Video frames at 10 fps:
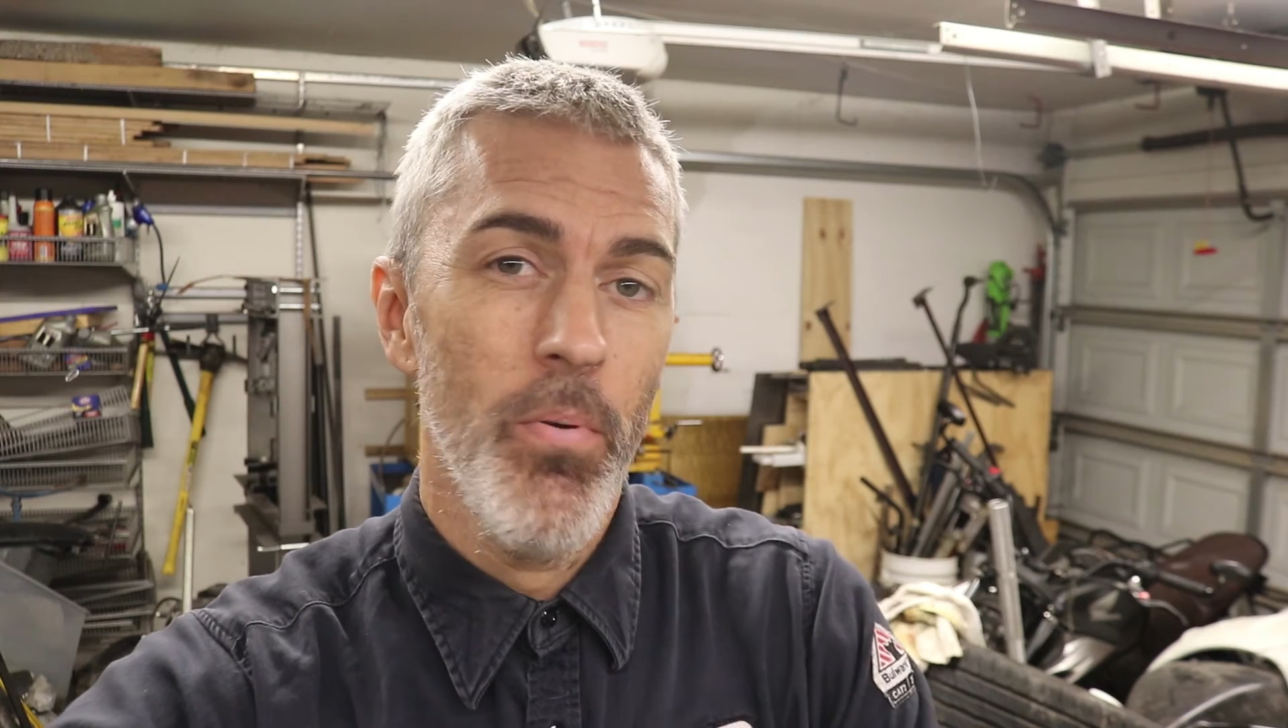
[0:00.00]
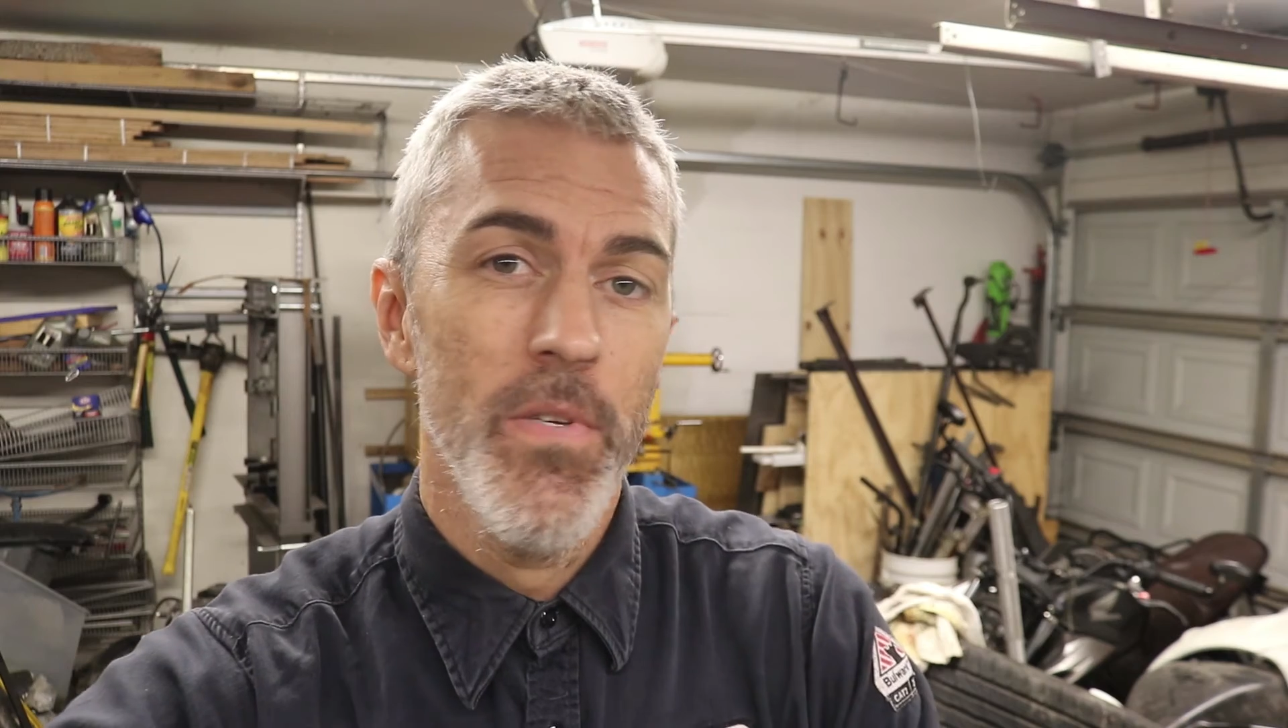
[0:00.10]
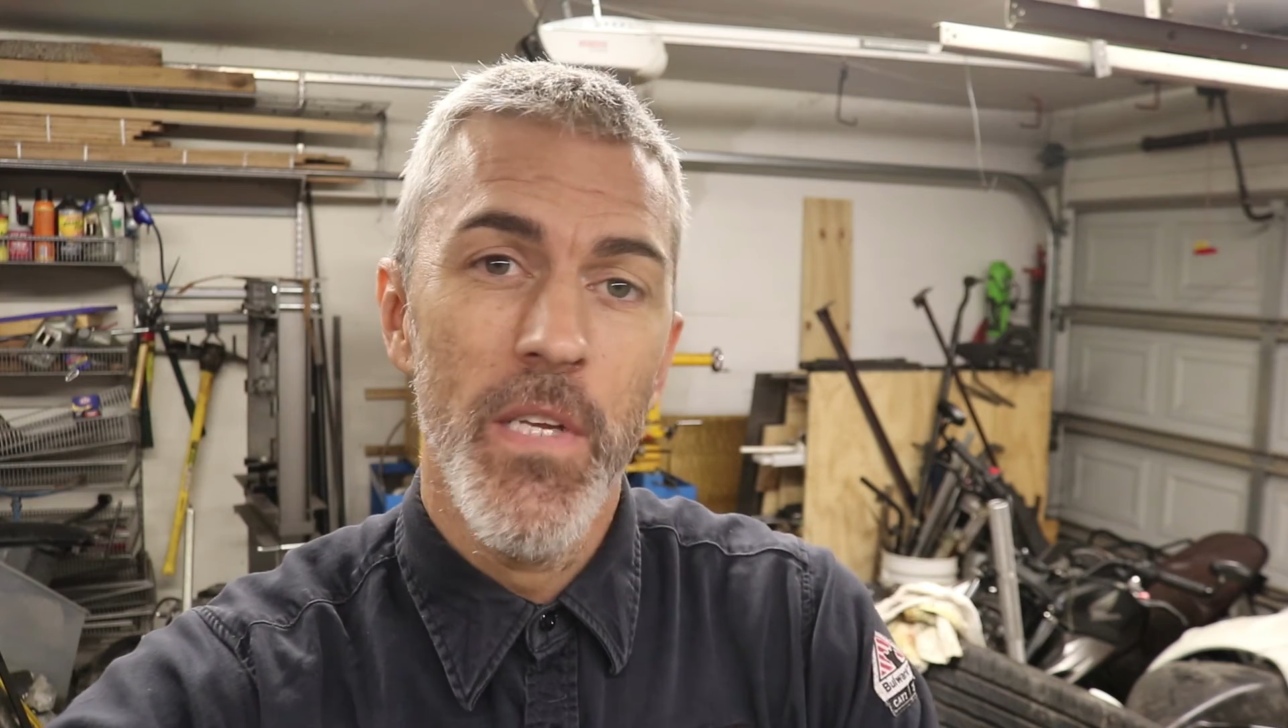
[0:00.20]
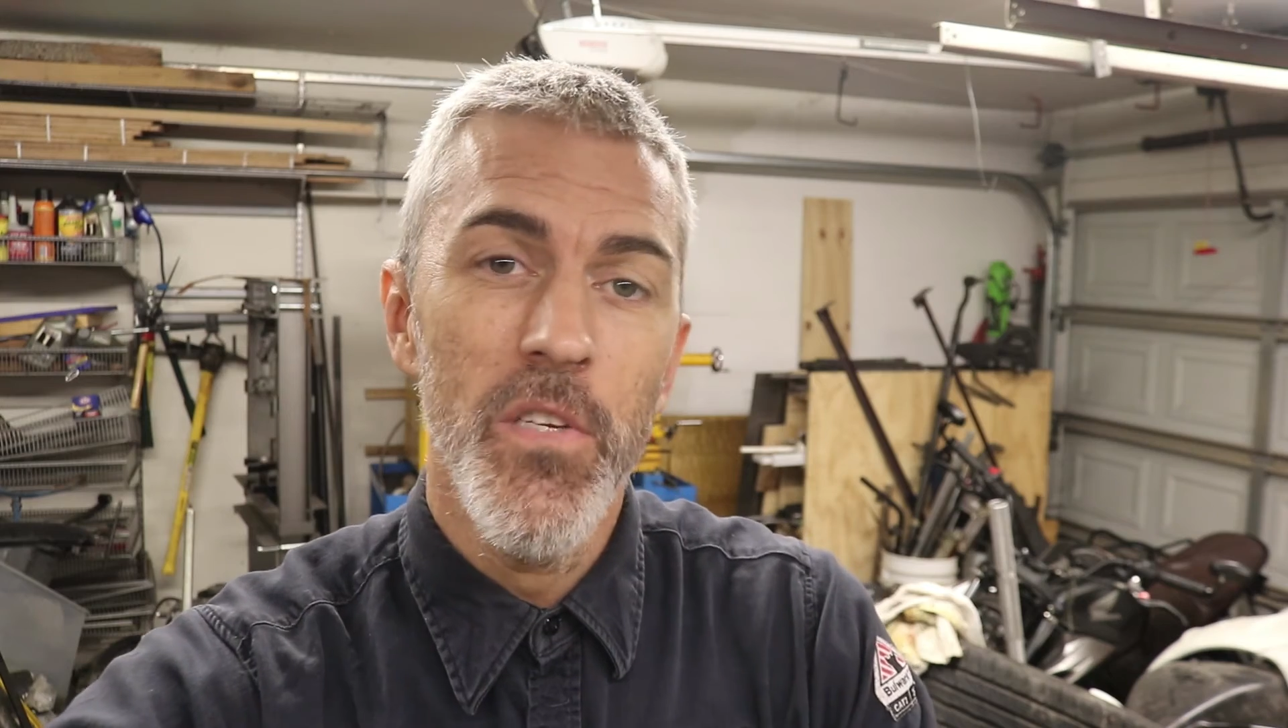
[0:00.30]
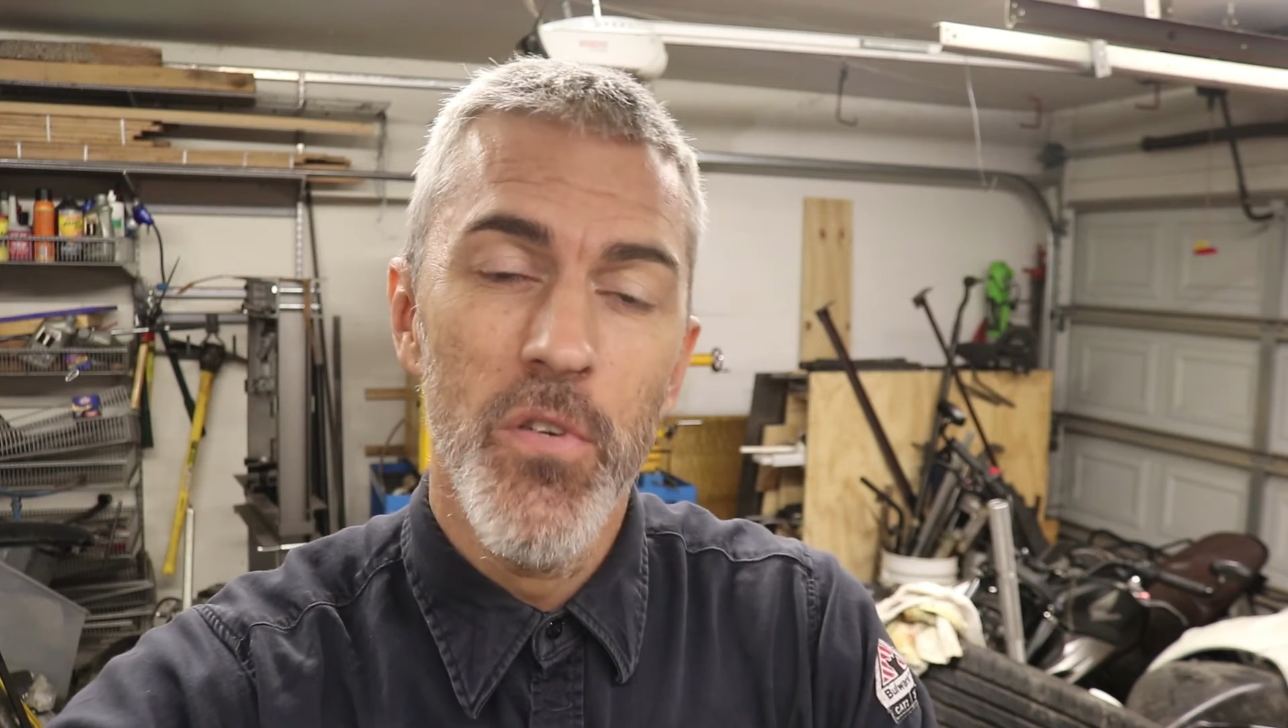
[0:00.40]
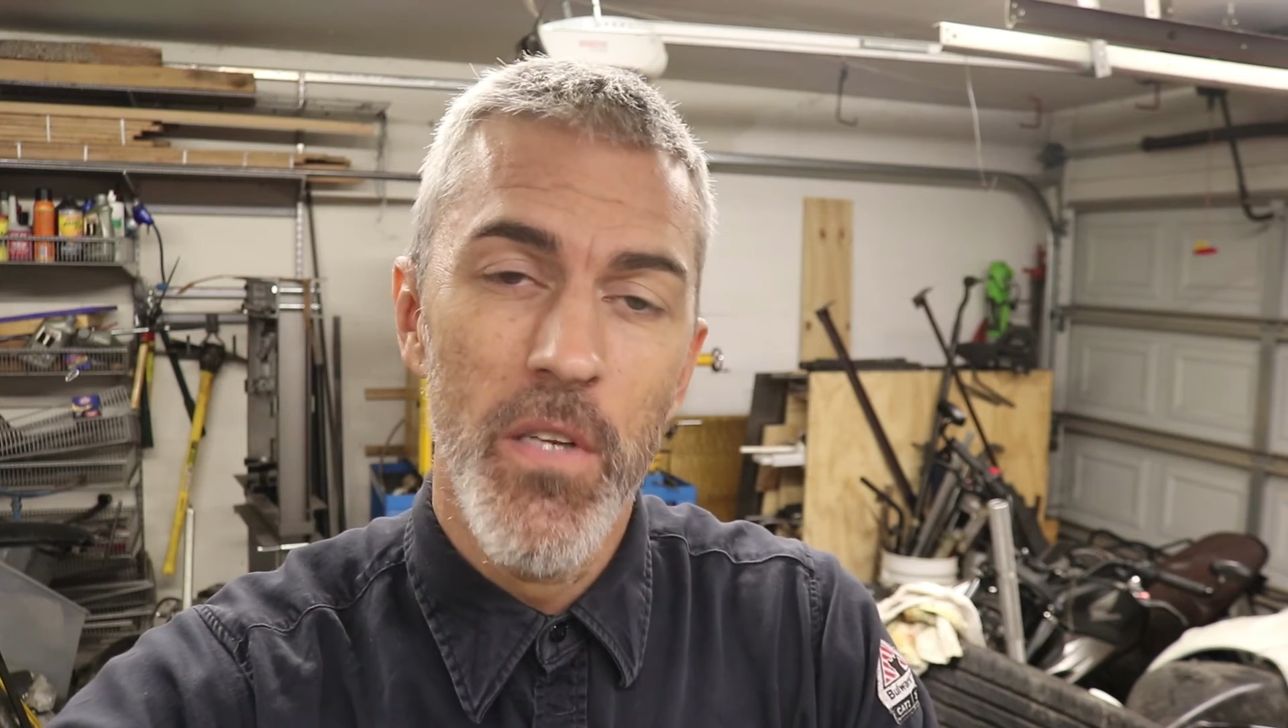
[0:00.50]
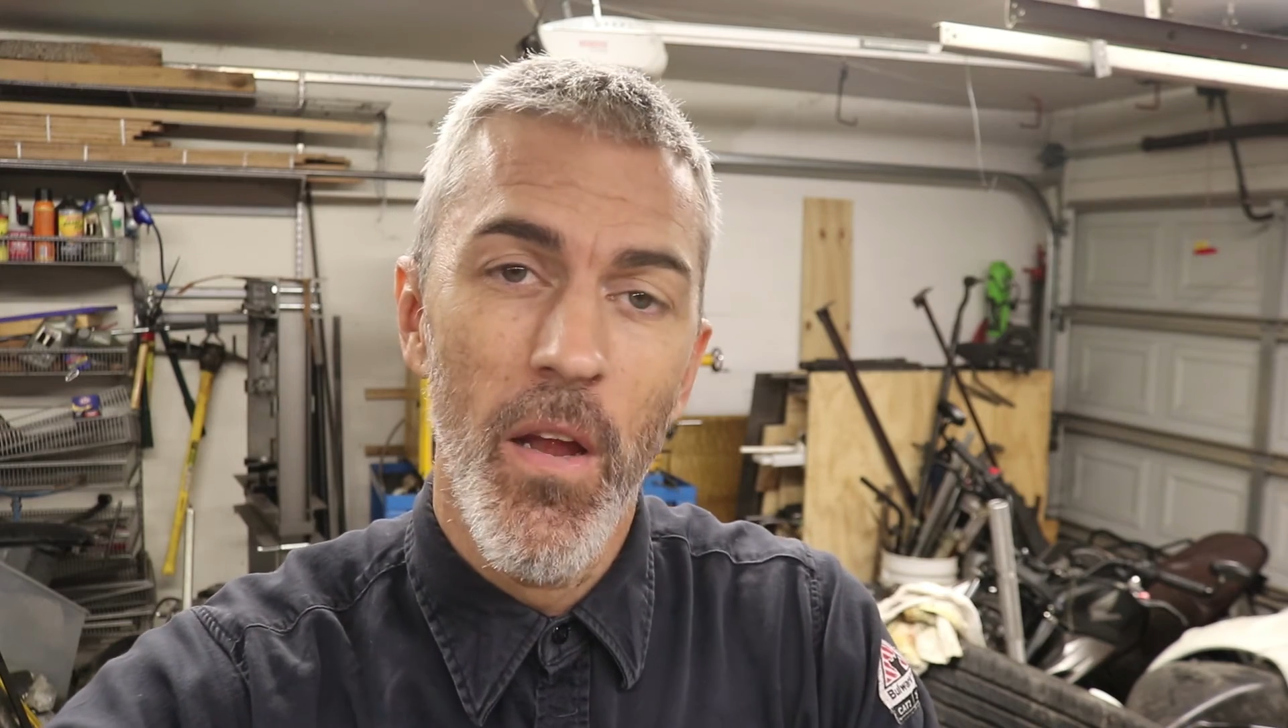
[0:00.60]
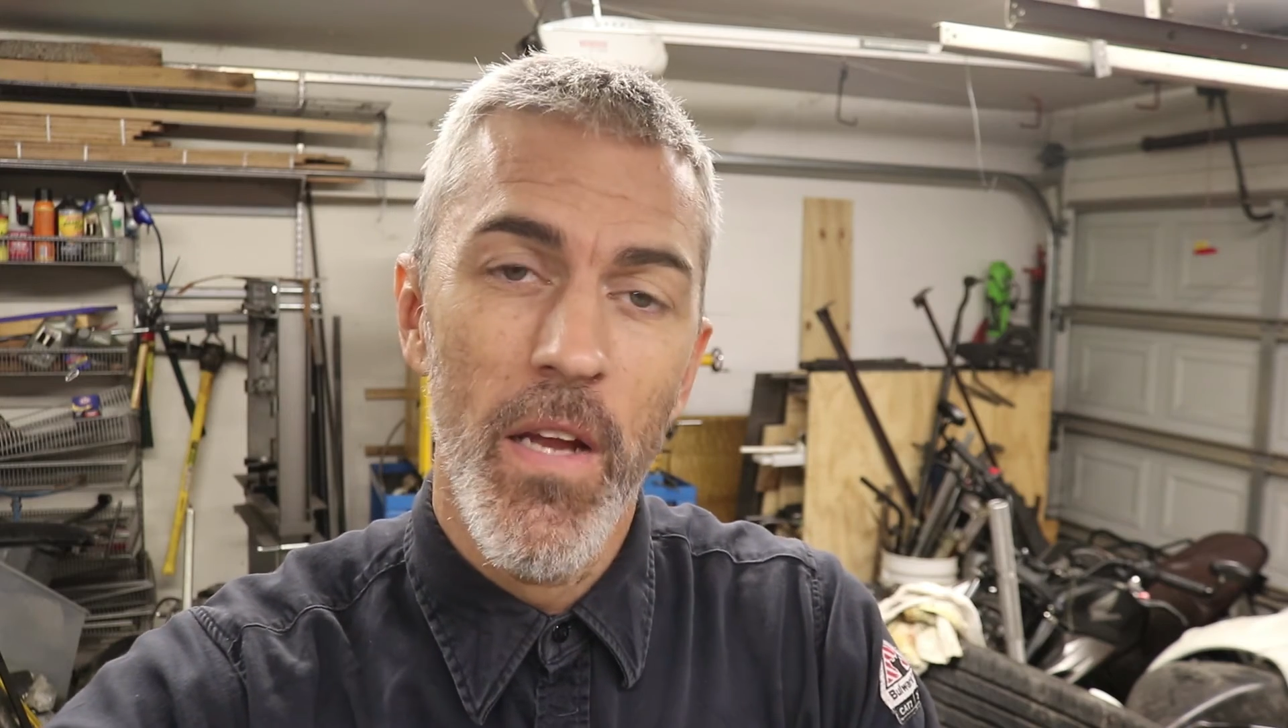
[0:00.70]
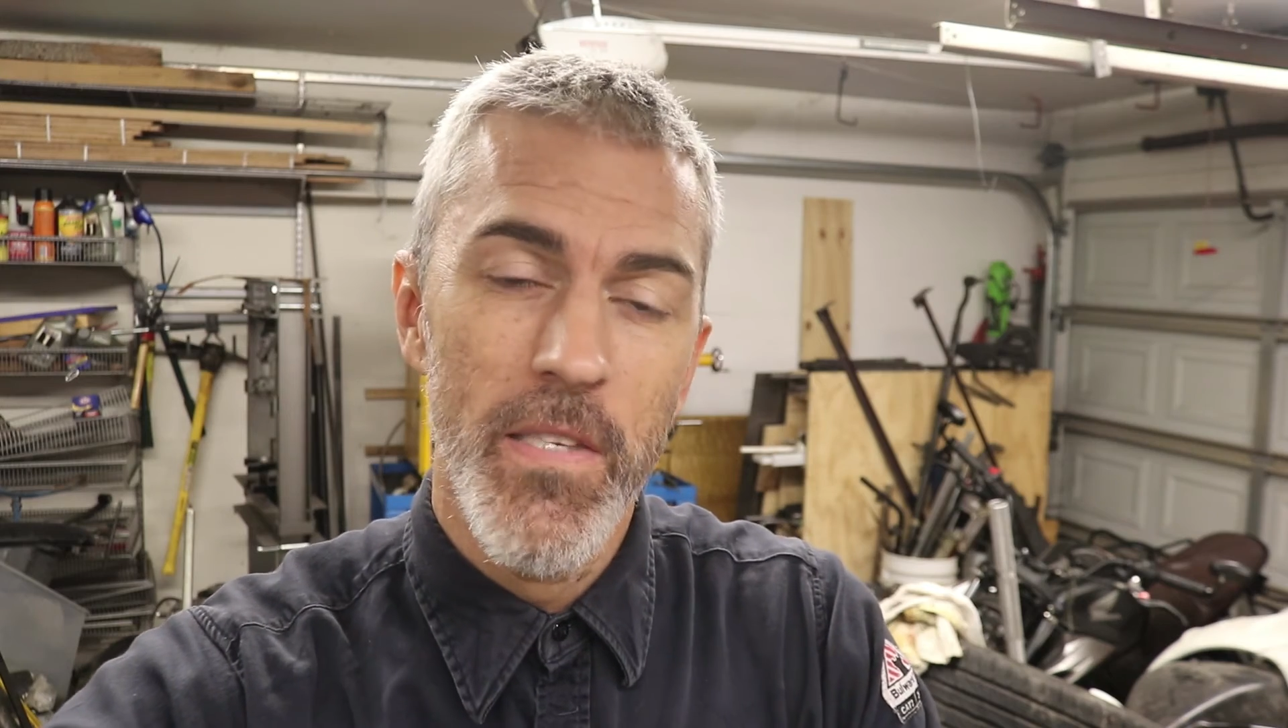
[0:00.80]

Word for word: procedures,